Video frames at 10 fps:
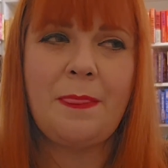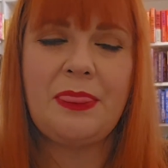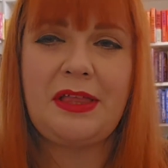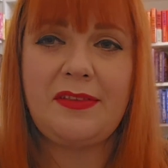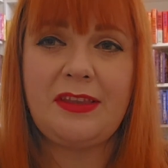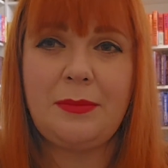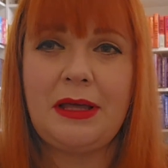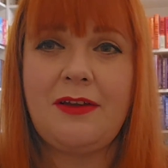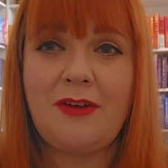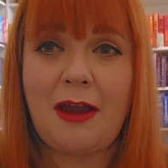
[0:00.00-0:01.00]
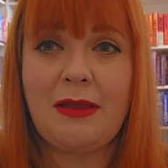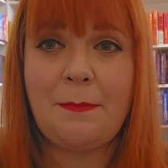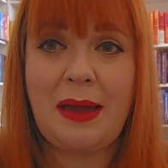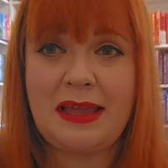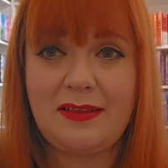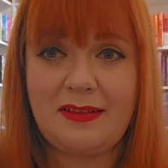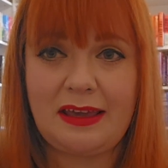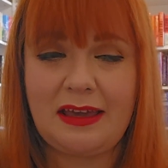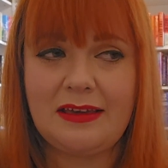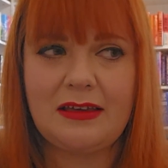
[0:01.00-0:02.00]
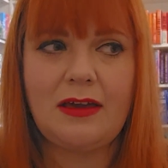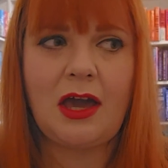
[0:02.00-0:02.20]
These seem like very basic,